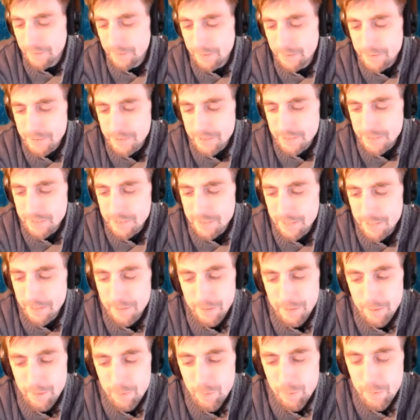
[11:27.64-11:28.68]
was going to say
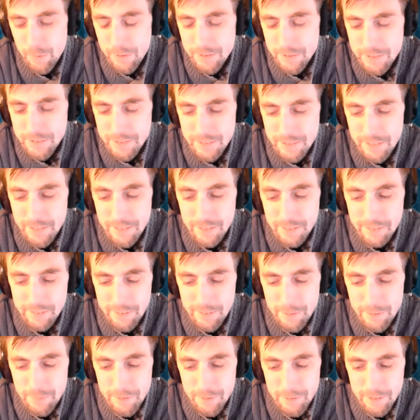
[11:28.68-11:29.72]
level 1 to 10
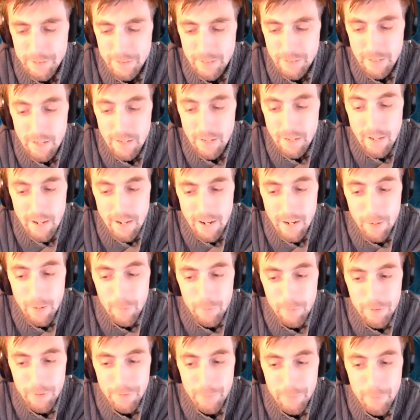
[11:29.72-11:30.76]
excitement. I
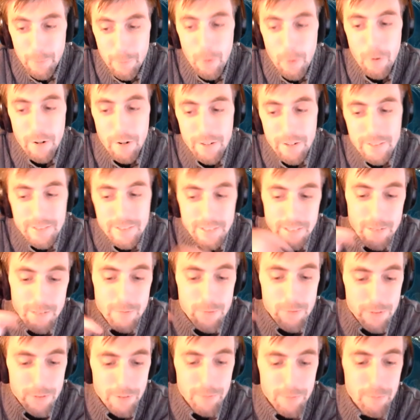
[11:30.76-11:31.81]
was more excited
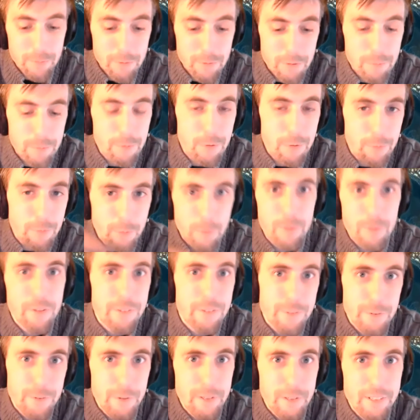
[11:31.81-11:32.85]
for this movie before this
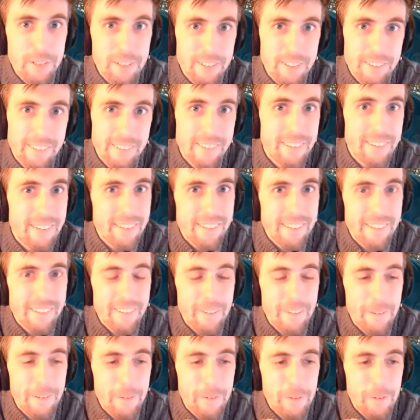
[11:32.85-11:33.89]
trailer.
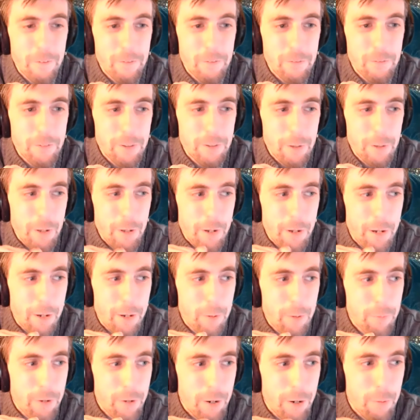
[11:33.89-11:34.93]
Um
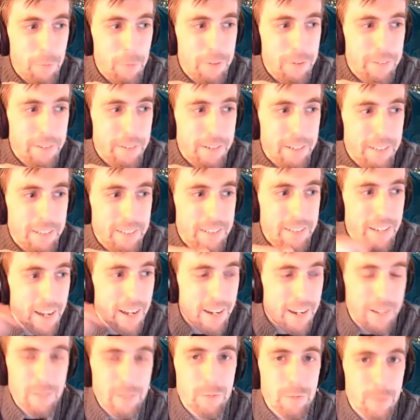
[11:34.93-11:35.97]
I was like a
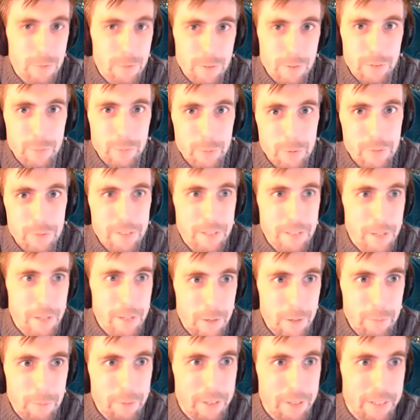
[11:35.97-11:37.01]
9 for this movie. Now
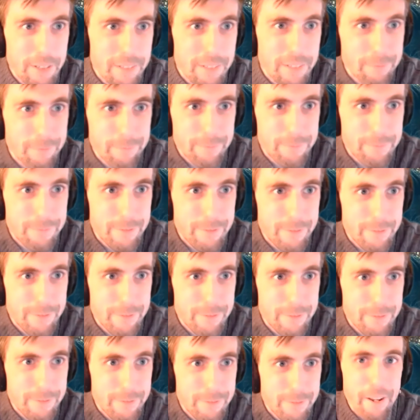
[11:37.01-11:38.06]
I'm like a
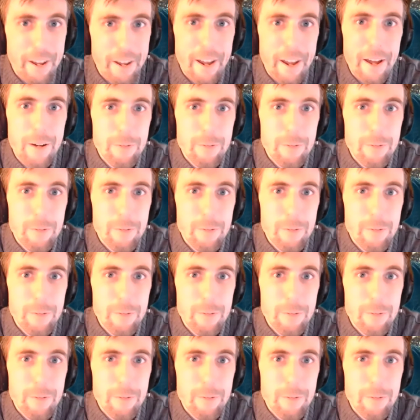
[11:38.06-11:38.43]
7.5.